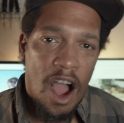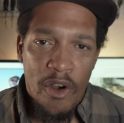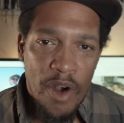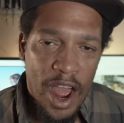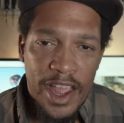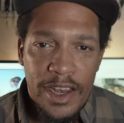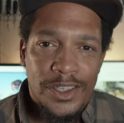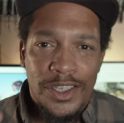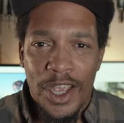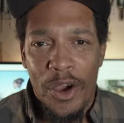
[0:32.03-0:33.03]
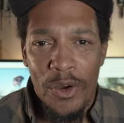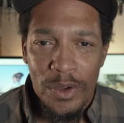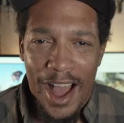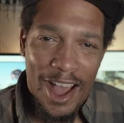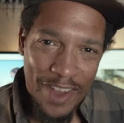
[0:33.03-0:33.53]
All right, so
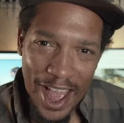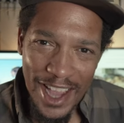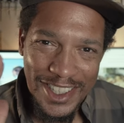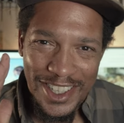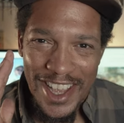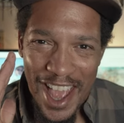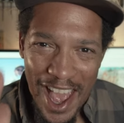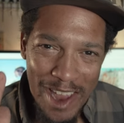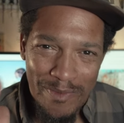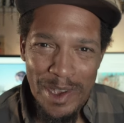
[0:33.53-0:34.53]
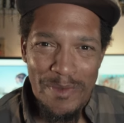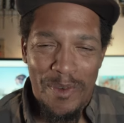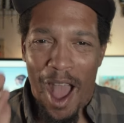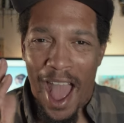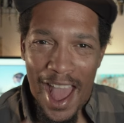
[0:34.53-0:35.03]
I've actually had people